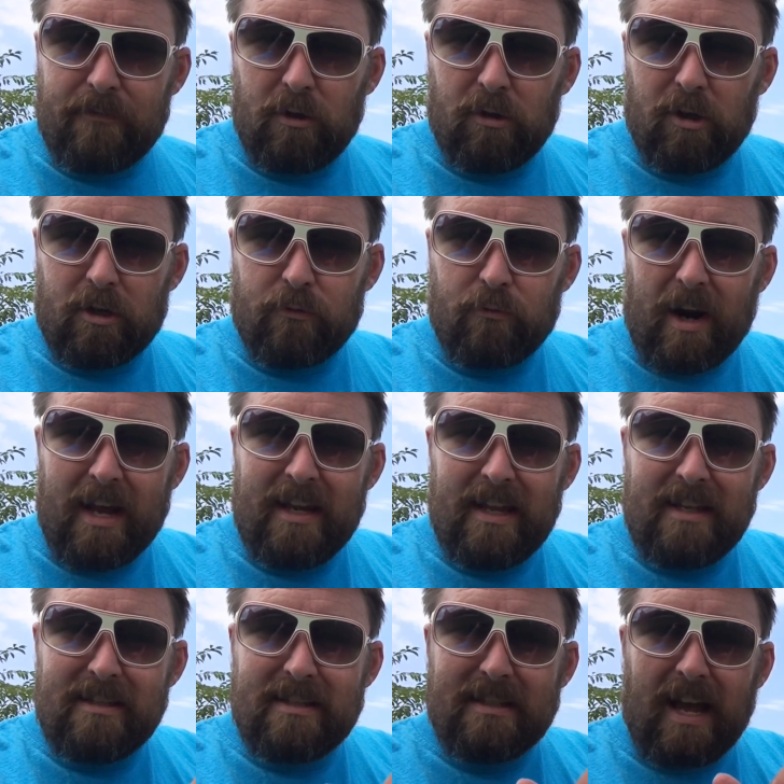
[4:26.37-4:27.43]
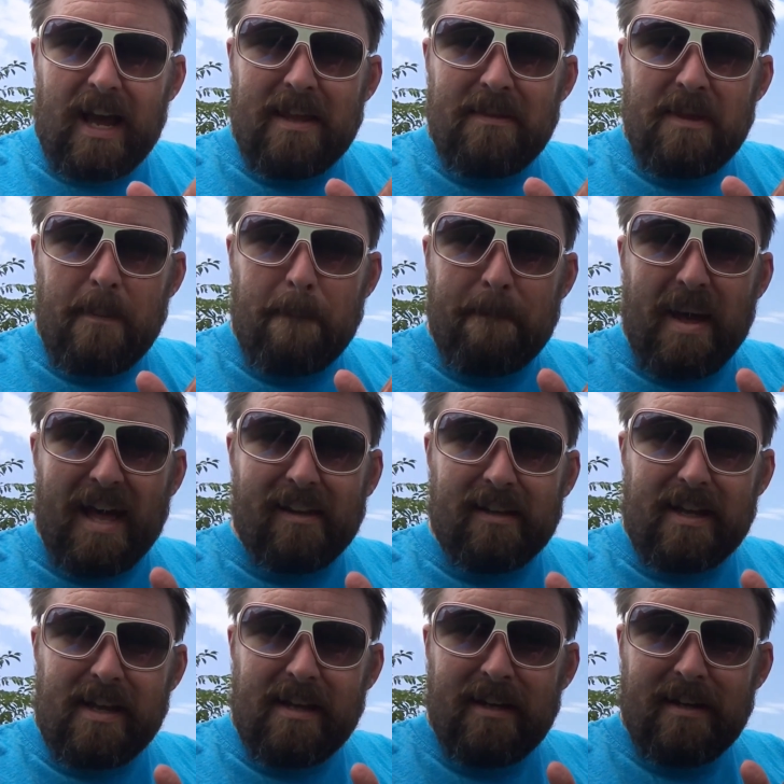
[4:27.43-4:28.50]
if you look right inside the
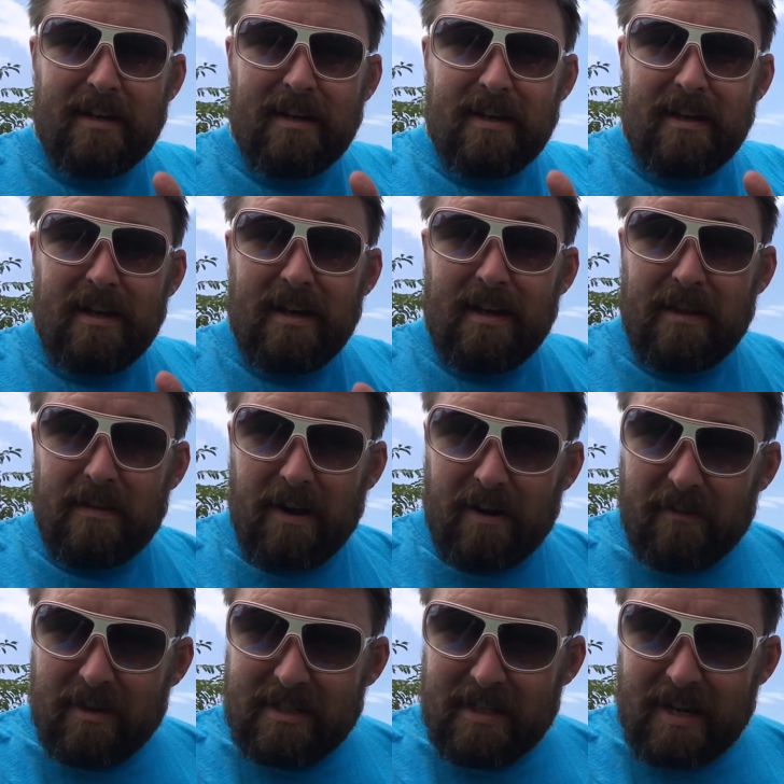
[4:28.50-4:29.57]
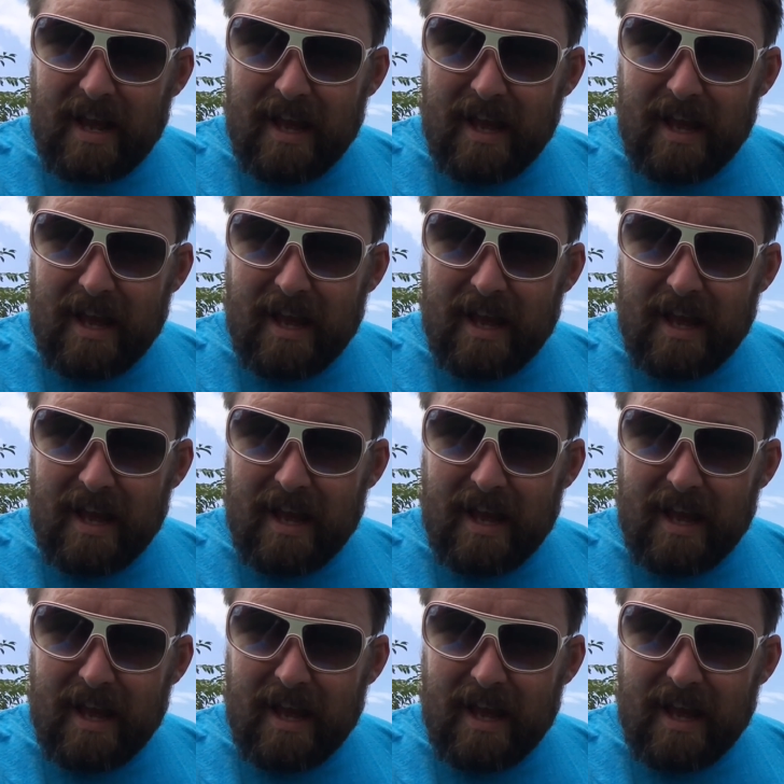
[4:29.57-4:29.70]
belly, there is an